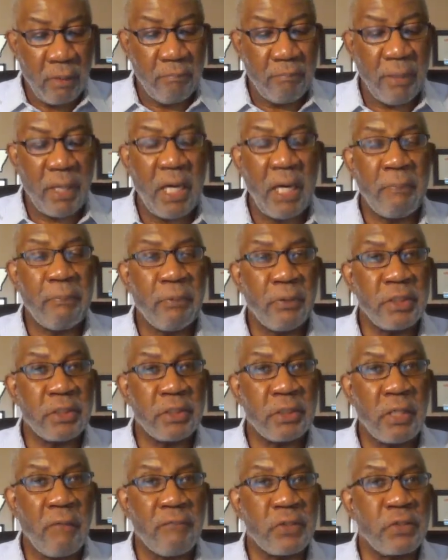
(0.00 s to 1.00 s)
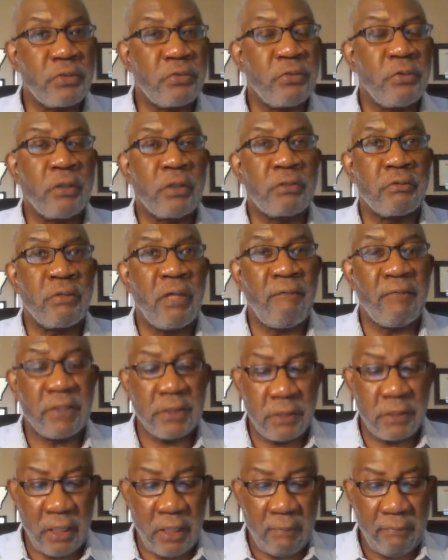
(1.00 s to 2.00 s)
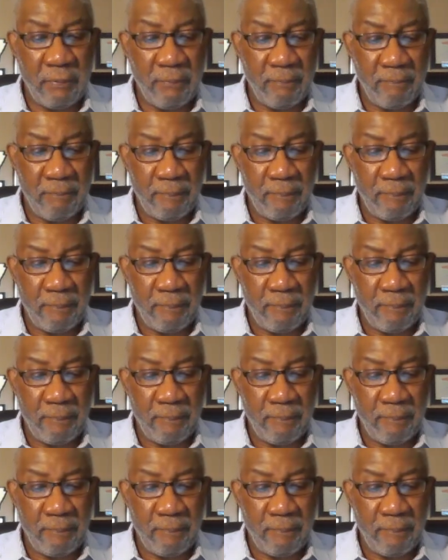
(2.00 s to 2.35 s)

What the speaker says: by a police officer during a traffic stop.